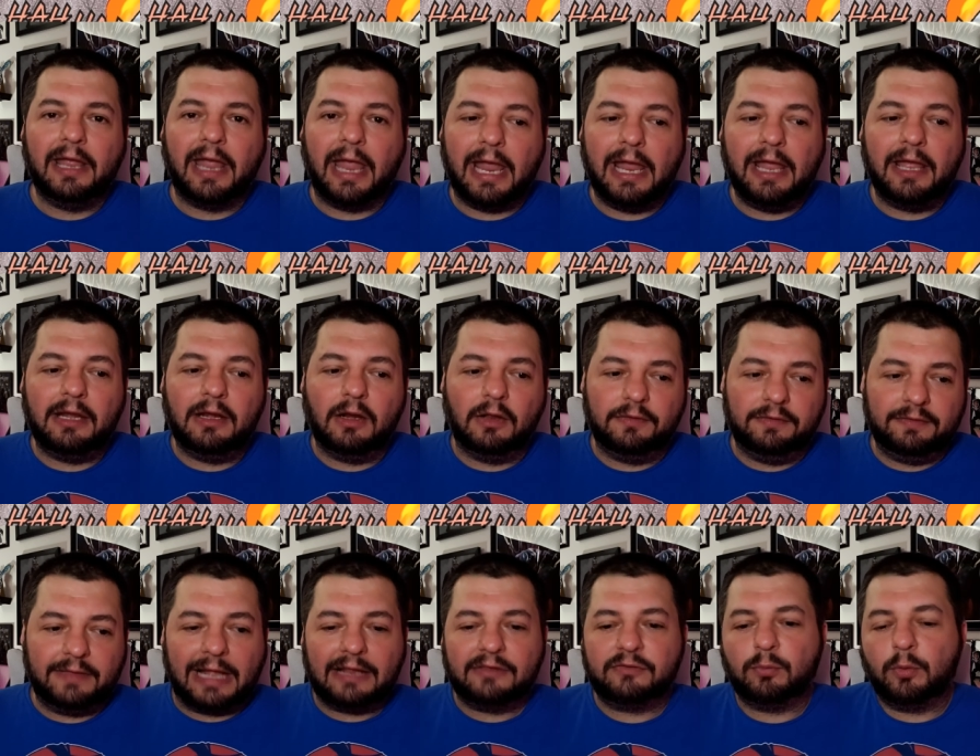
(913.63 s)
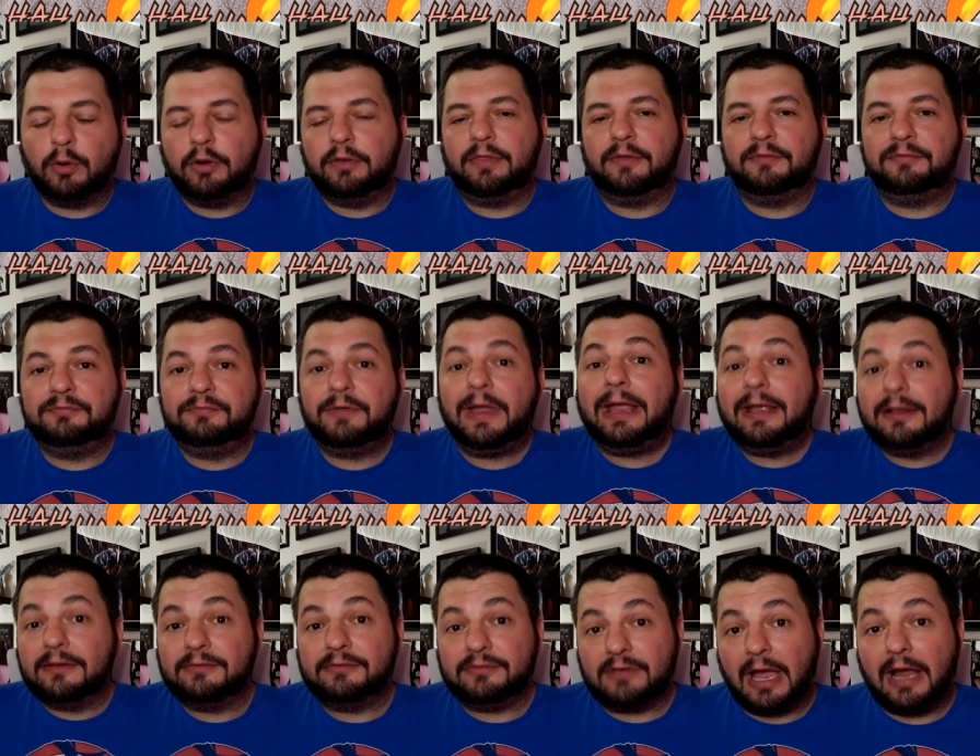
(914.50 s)
And that's where the
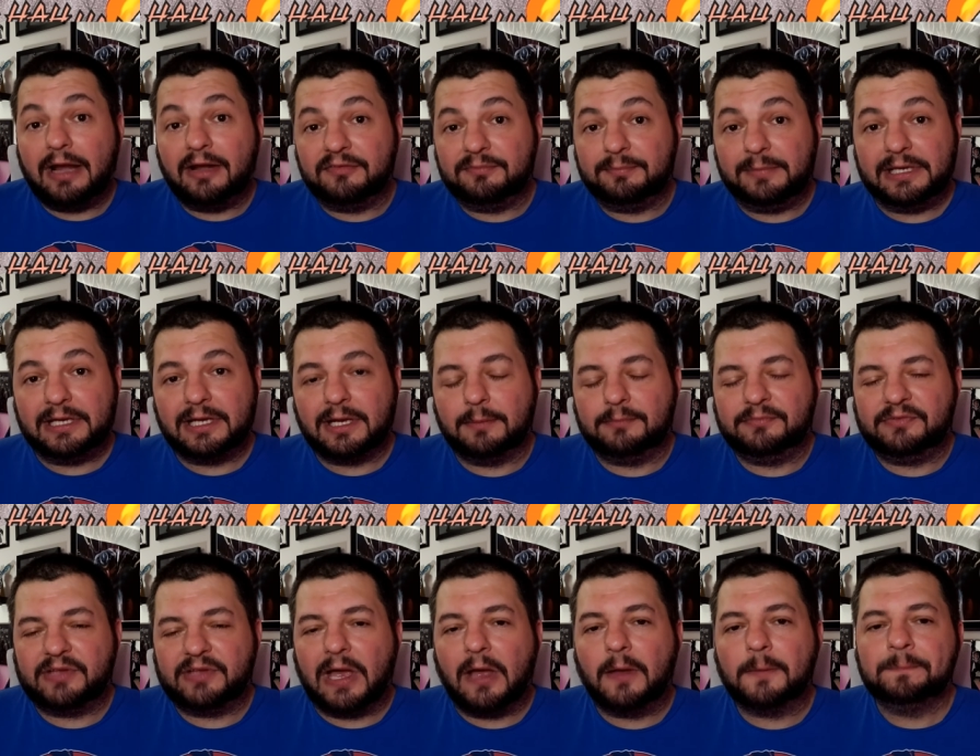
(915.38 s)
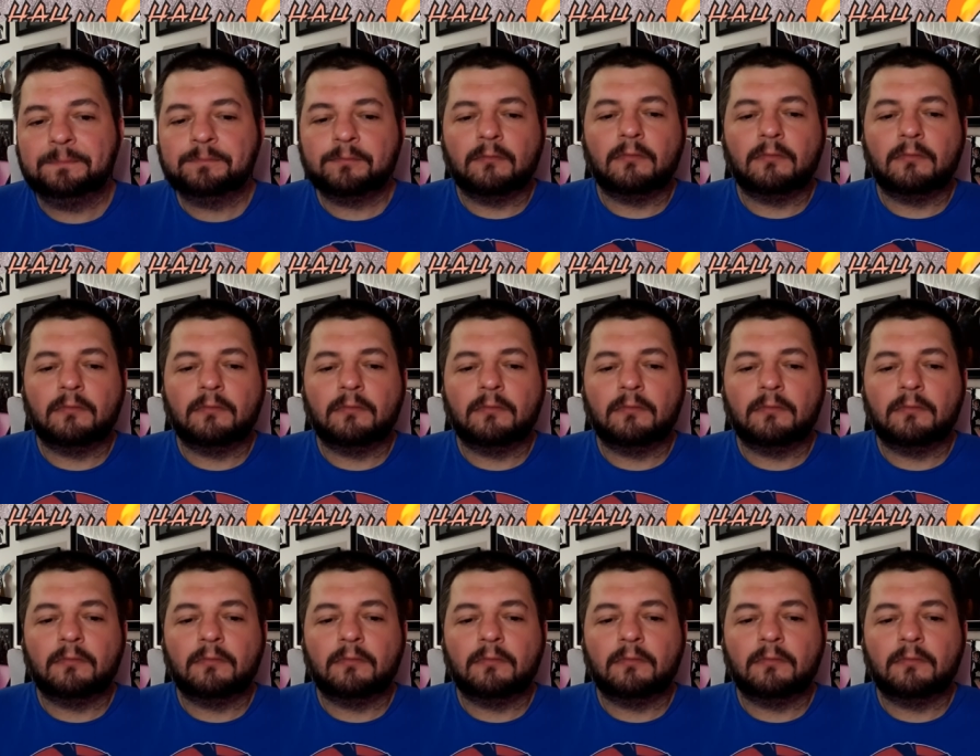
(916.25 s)
fan side of me comes out